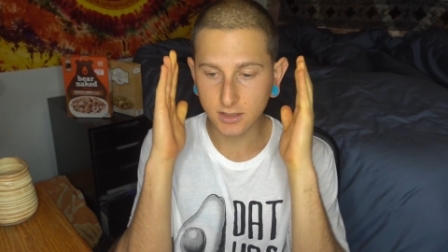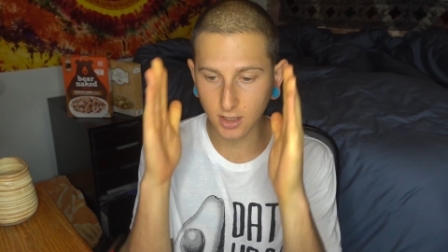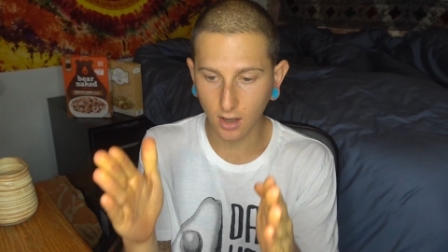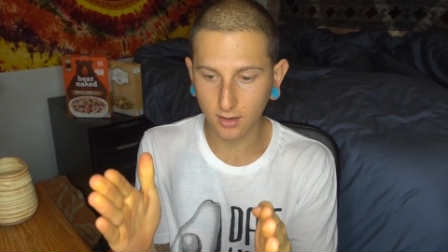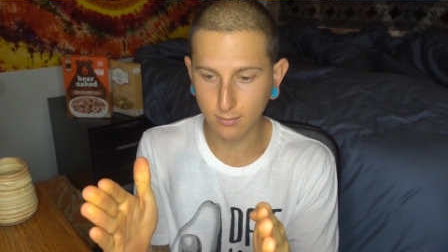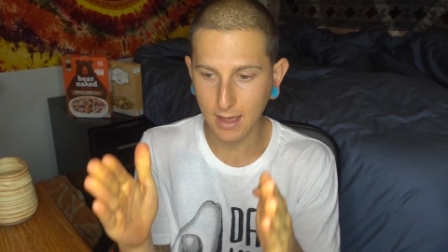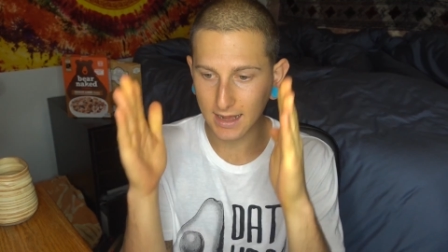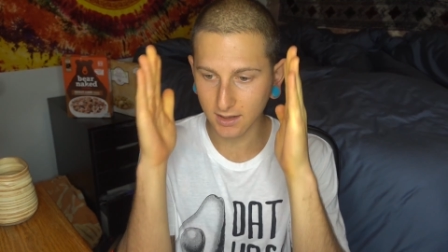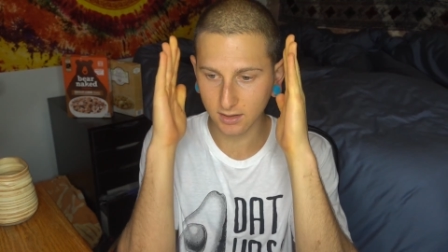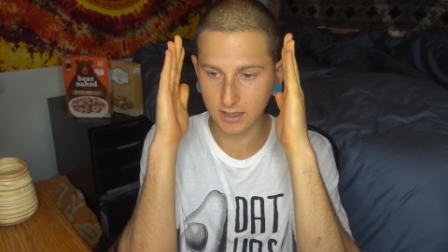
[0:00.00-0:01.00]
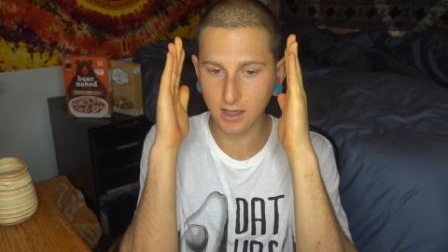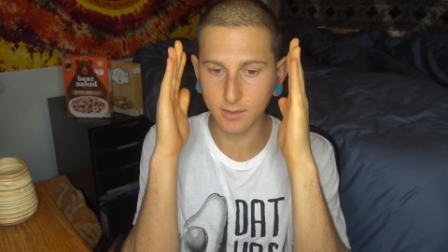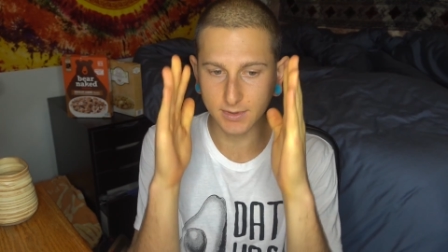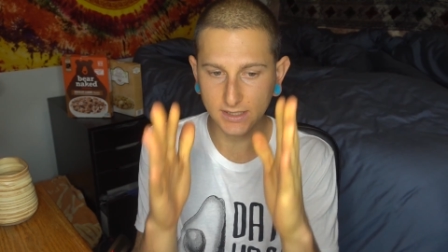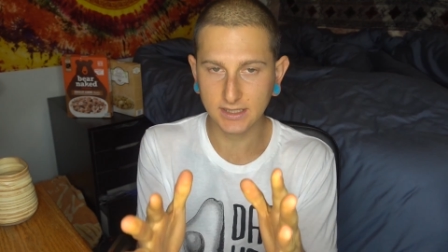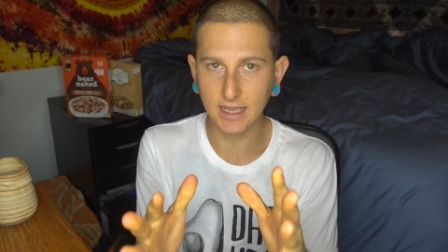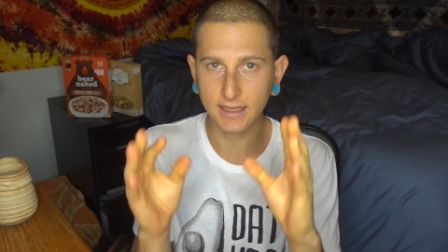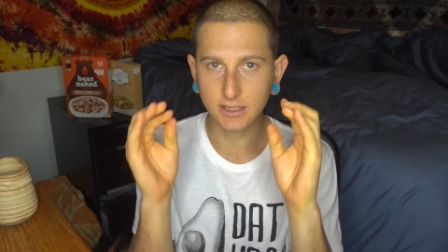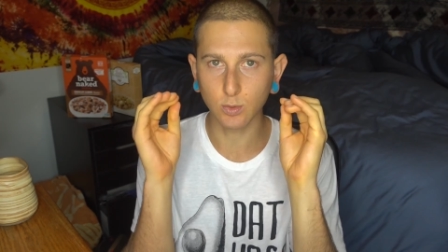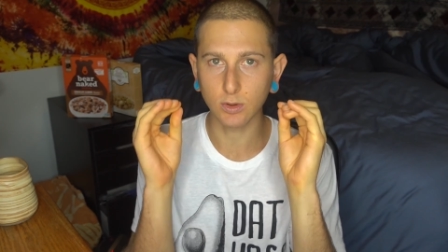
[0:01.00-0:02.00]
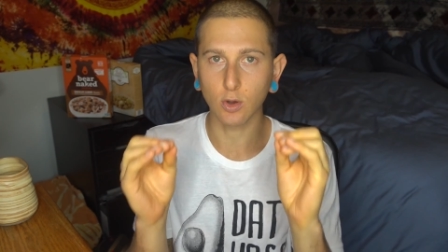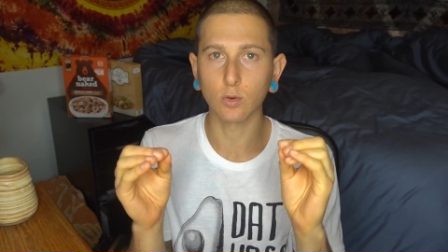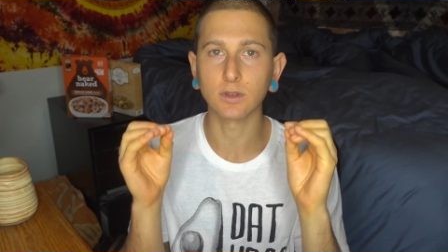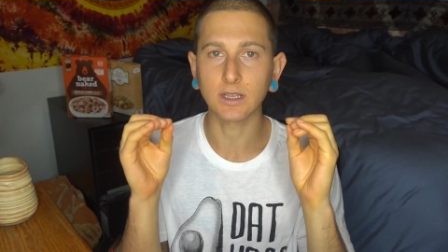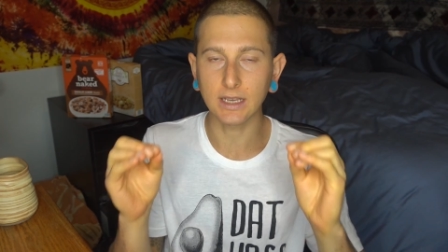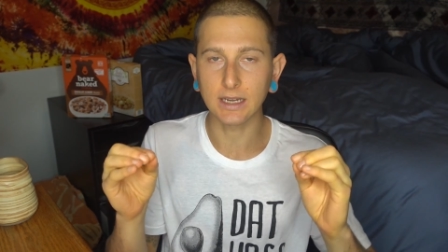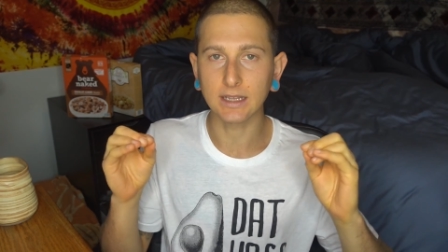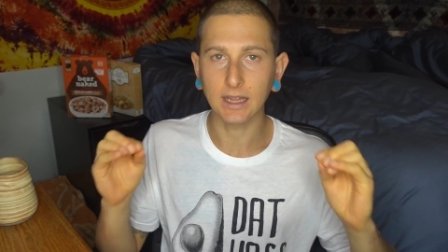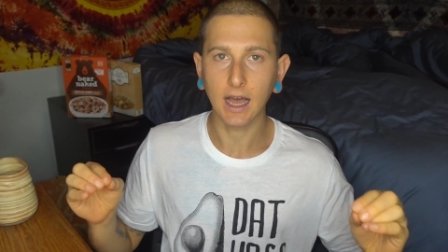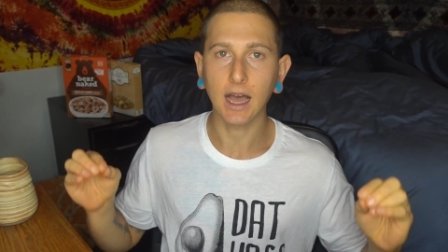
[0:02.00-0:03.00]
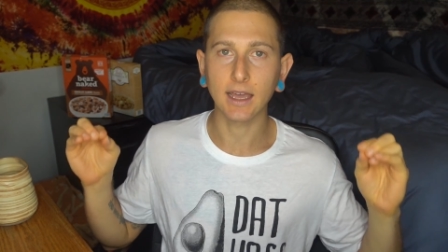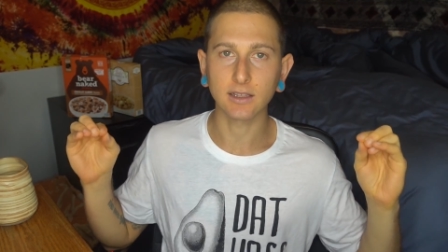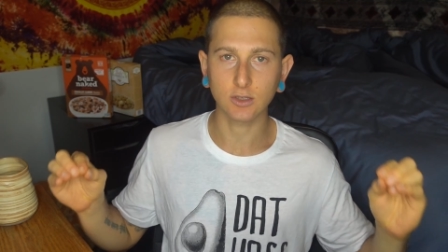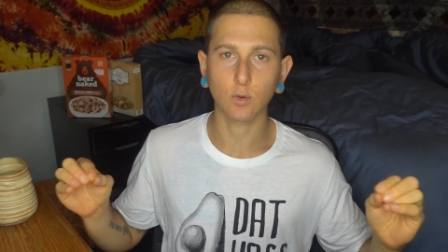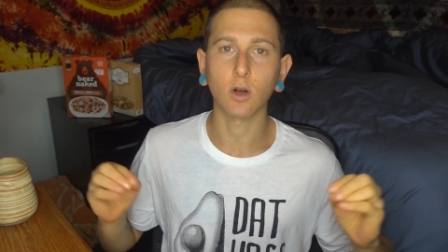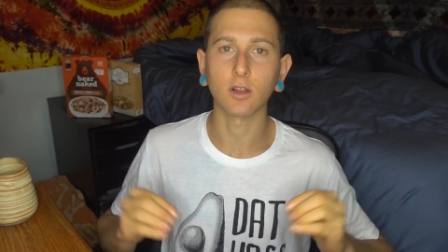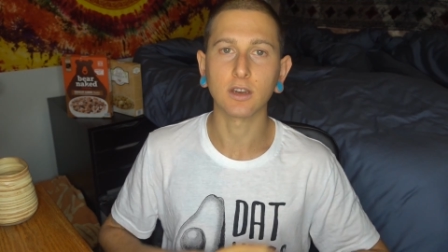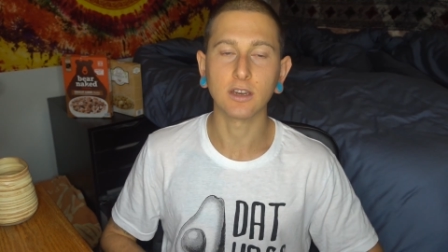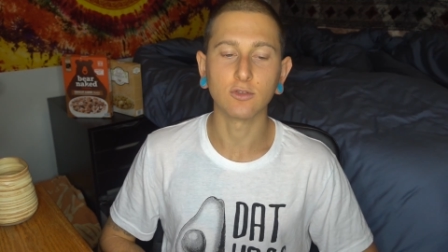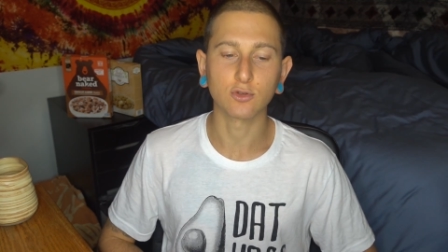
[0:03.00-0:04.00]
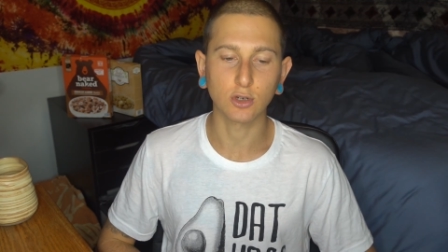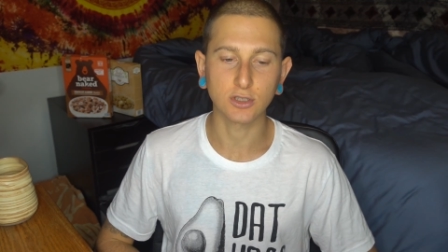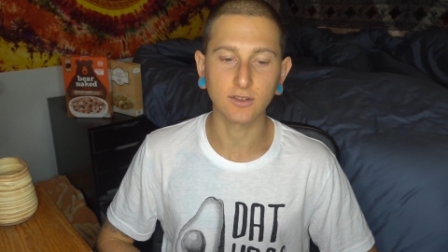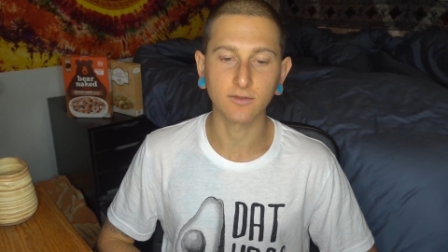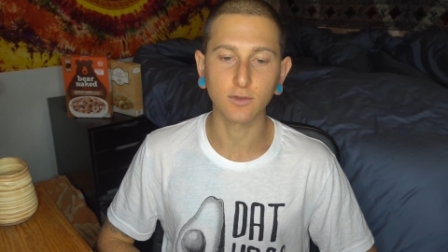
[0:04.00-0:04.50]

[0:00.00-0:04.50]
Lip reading: dogmatically obsessed with only eating the highest quality nutrition